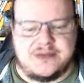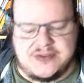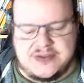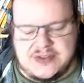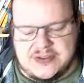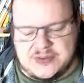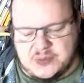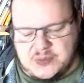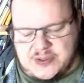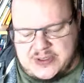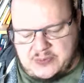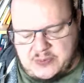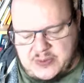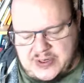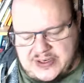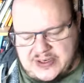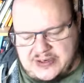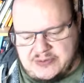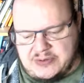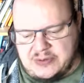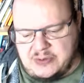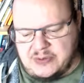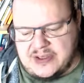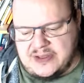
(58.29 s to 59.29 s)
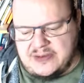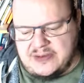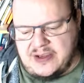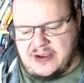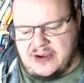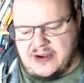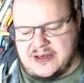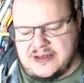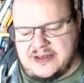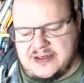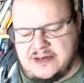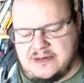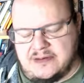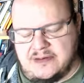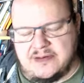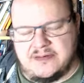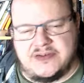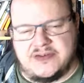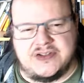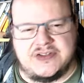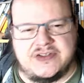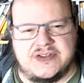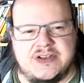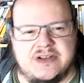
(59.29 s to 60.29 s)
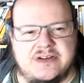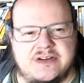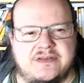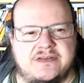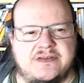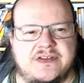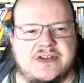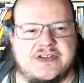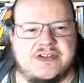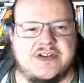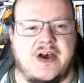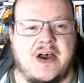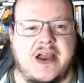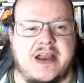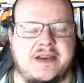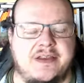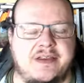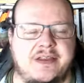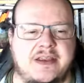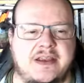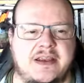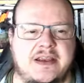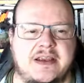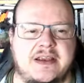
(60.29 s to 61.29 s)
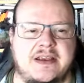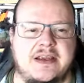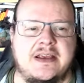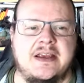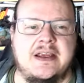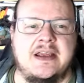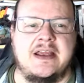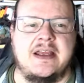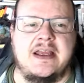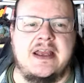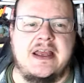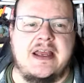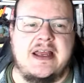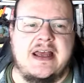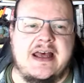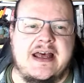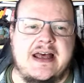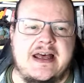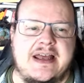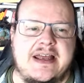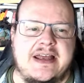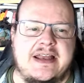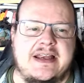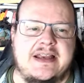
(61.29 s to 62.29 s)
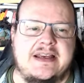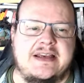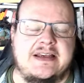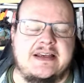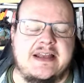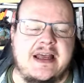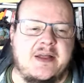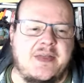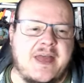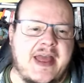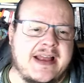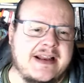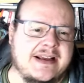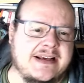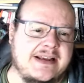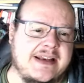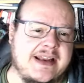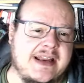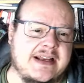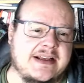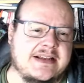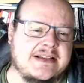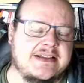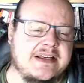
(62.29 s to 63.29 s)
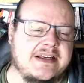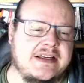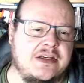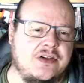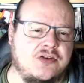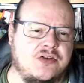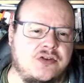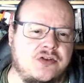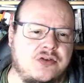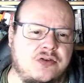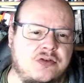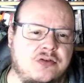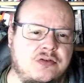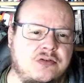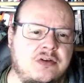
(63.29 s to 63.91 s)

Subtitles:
This week we're going to look at the idea of design thinking and how that connects into